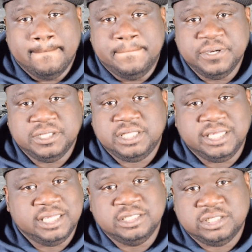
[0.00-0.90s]
put
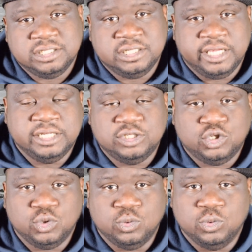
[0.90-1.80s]
the engine
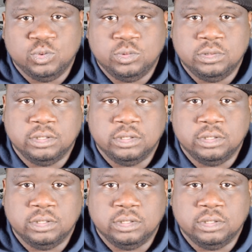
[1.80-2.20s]
into